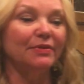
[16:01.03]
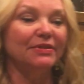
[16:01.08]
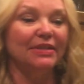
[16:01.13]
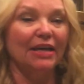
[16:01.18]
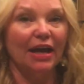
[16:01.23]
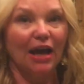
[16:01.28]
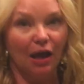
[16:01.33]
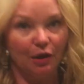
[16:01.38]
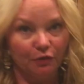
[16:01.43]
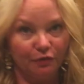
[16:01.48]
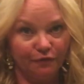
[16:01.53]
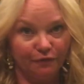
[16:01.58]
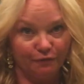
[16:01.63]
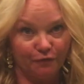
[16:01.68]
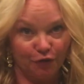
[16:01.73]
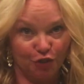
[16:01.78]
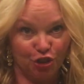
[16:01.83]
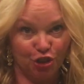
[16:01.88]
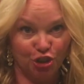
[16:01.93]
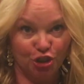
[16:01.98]
I was like, I
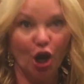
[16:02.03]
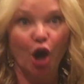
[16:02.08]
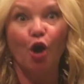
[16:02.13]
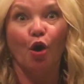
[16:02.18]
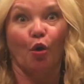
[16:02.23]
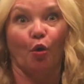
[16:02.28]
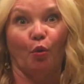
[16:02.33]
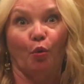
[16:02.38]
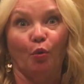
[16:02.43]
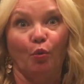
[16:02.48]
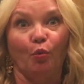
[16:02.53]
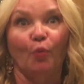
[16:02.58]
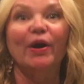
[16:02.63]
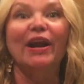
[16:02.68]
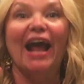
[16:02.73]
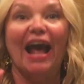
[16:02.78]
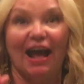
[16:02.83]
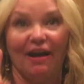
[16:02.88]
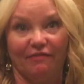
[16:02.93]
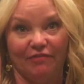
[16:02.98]
for sure
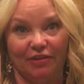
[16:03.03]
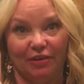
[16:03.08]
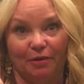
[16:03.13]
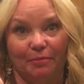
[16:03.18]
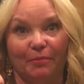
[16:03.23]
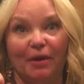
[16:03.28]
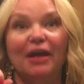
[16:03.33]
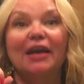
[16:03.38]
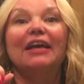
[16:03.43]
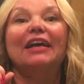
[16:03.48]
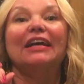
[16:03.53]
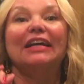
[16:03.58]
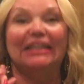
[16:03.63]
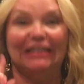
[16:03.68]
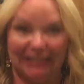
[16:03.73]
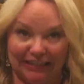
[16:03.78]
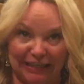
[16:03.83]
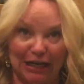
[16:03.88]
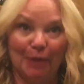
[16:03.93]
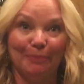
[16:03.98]
would have them
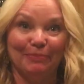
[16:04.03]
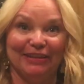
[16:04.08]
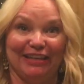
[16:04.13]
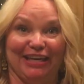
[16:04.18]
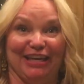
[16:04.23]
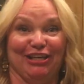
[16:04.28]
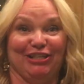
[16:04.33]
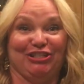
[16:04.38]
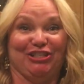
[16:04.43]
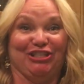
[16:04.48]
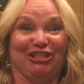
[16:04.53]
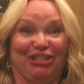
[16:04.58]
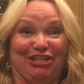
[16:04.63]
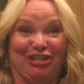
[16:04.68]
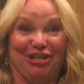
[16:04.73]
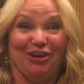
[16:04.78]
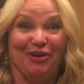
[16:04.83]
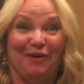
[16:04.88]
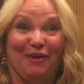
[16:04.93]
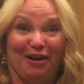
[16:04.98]
clean up the
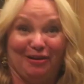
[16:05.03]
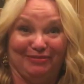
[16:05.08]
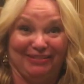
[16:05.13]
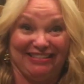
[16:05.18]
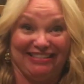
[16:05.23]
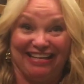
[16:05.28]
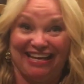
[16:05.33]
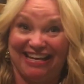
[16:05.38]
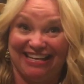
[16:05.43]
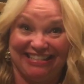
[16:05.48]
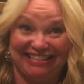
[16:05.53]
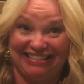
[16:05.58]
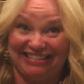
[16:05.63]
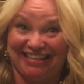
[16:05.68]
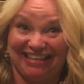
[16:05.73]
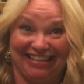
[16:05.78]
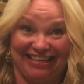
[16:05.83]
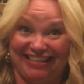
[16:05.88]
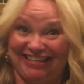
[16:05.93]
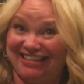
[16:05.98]
kitchen. You know what I'm saying? It's
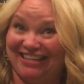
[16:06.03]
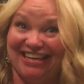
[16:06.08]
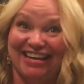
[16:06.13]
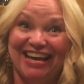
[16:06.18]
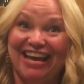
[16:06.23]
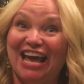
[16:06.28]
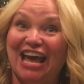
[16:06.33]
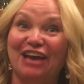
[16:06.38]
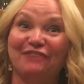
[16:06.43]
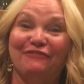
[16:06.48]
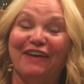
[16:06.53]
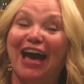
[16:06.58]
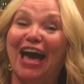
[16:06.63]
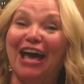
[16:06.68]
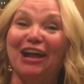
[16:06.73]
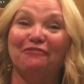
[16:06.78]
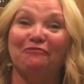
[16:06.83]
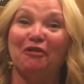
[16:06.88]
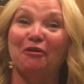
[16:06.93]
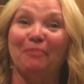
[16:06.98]
like, if I
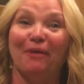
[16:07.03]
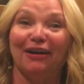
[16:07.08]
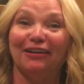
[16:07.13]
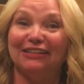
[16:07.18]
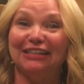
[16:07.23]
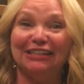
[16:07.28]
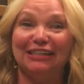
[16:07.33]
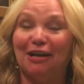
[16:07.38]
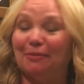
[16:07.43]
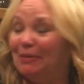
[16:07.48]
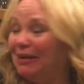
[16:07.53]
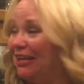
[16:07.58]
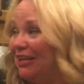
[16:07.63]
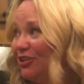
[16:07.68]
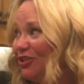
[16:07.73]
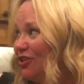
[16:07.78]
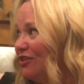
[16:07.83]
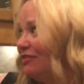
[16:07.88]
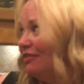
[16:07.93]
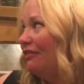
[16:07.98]
had a robot clean up my
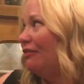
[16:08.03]
kitchen,